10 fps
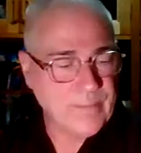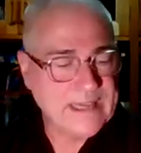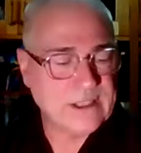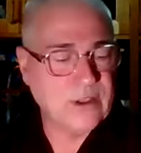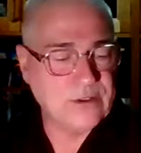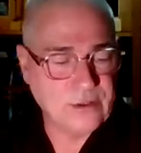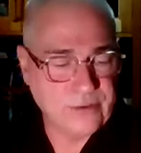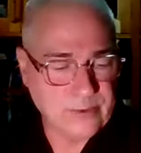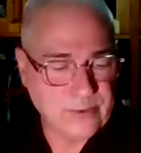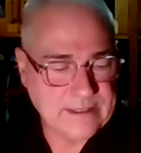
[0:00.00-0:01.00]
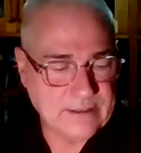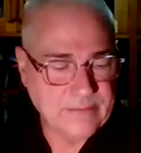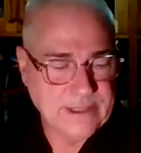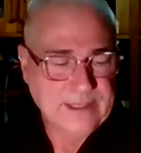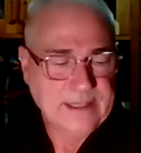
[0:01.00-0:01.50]
based on true
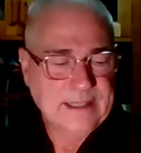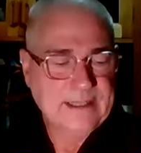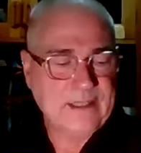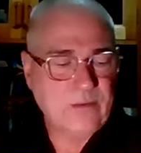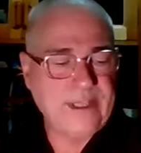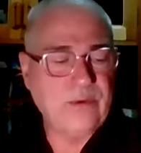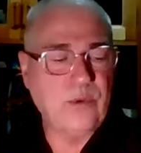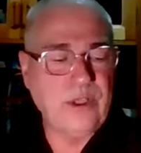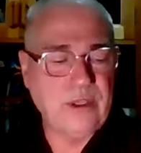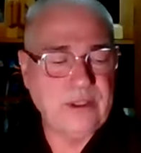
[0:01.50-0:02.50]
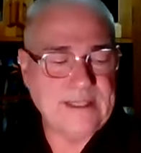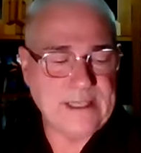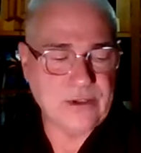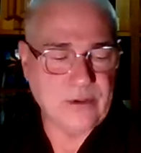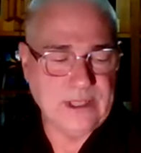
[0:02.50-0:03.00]
wisdom, then we will
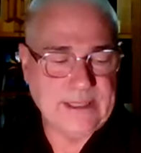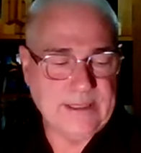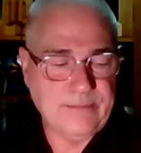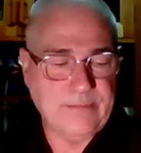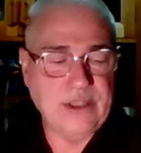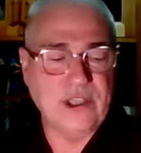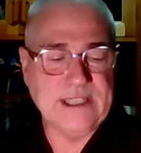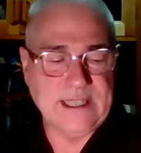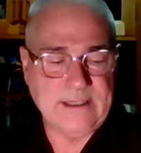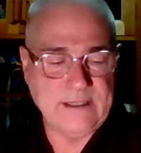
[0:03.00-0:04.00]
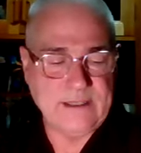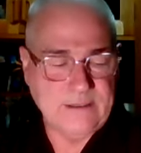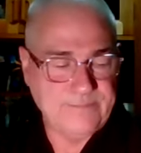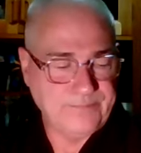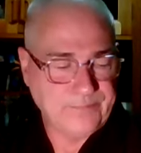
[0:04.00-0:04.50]
naturally be contented
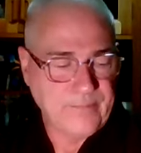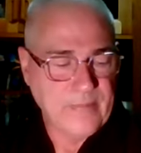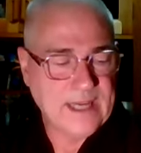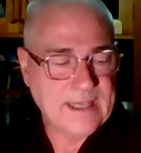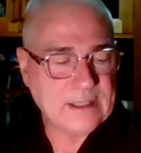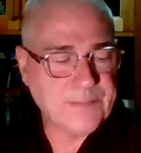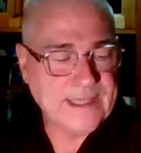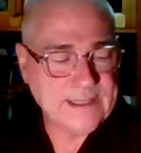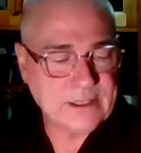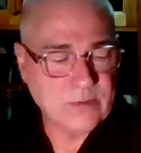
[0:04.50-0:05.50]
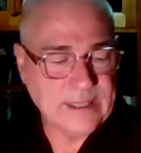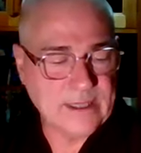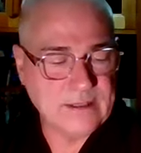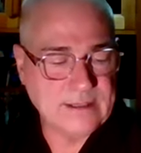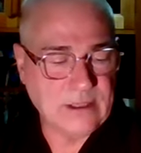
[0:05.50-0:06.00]
and at peace with
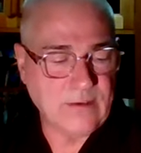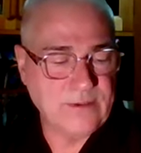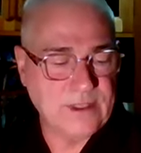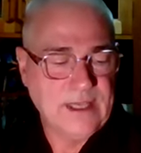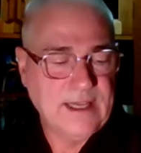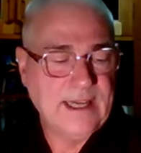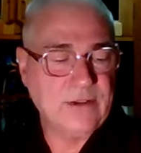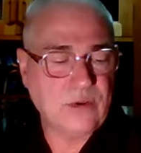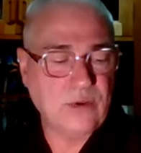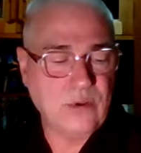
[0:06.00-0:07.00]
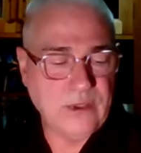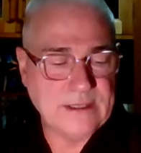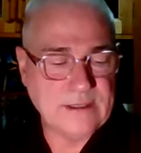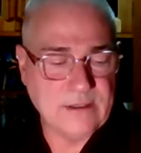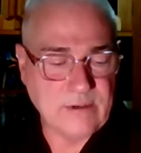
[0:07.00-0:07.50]
ourselves and all
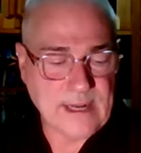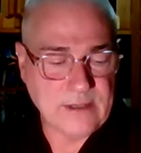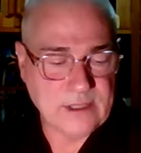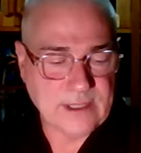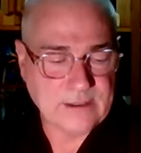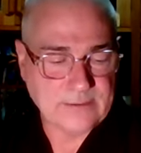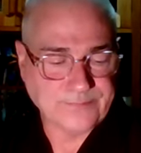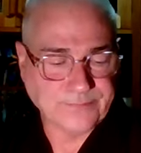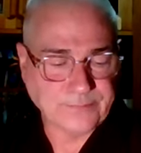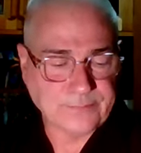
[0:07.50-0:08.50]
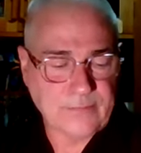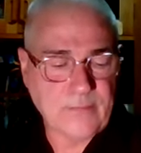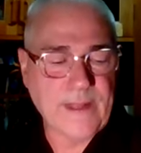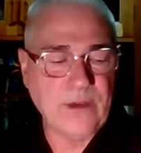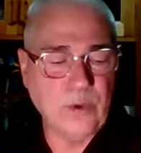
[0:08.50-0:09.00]
that surrounds us,
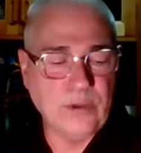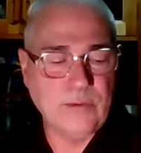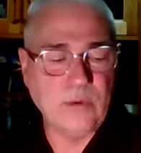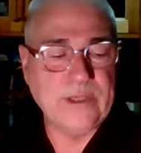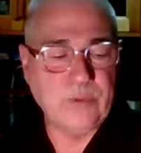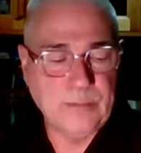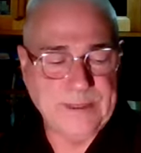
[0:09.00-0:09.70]
we will